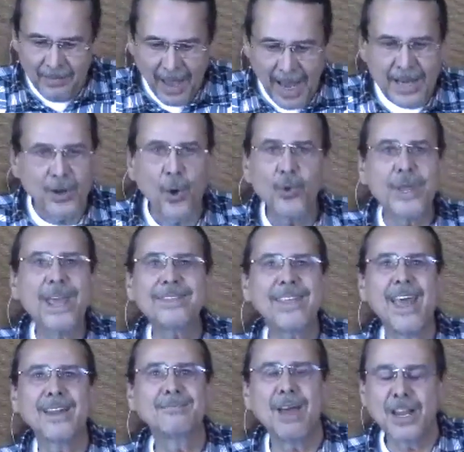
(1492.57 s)
I, don't get
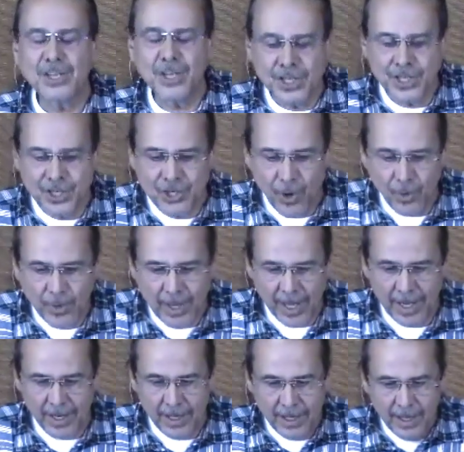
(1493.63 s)
that. I just don't
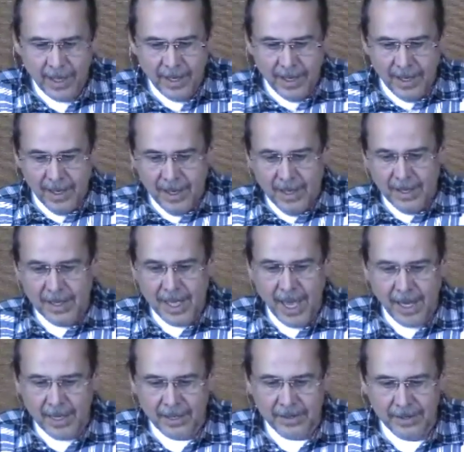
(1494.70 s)
get it.
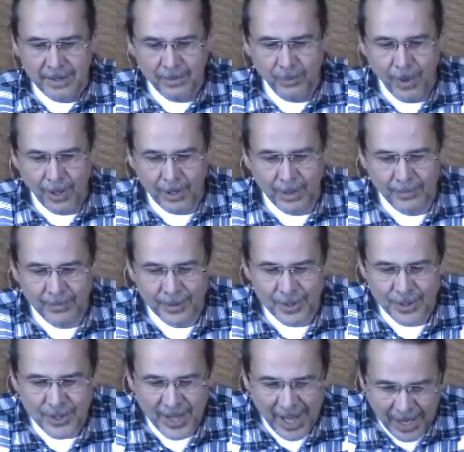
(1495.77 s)
Kenneth, welcome for
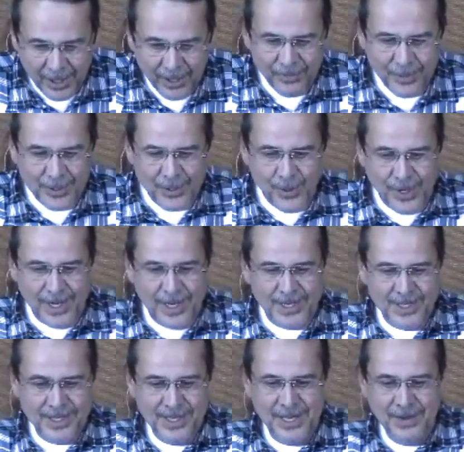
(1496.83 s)
thank you for joining
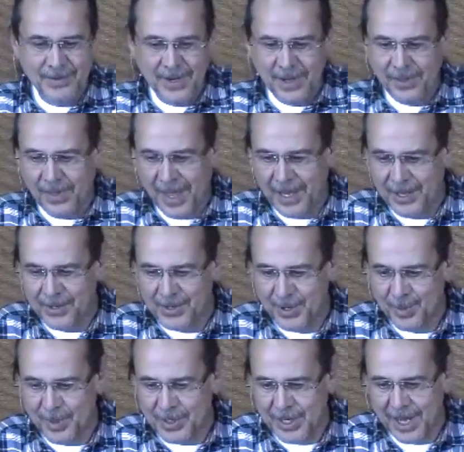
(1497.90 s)
us this evening. Thank you
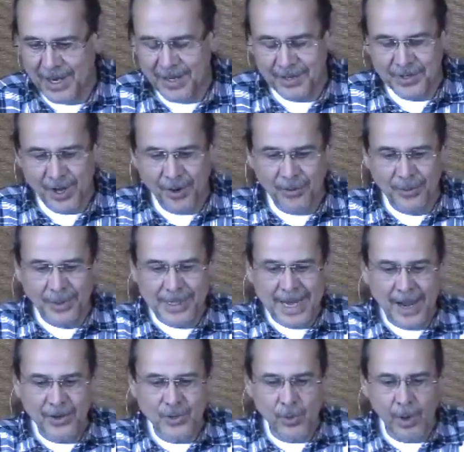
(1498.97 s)
so much, Kenneth. Sorry, we're
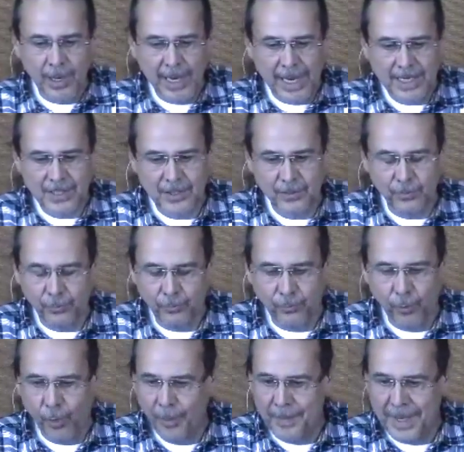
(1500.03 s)
down to our last
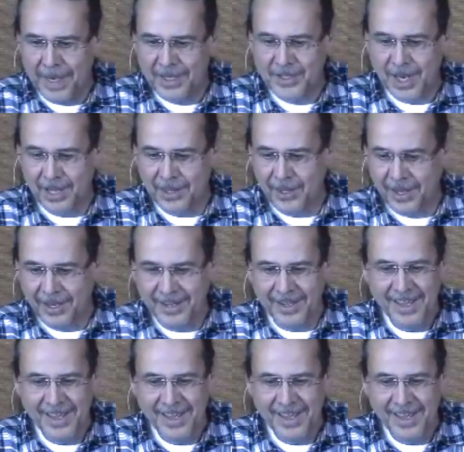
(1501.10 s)
four minutes, I think.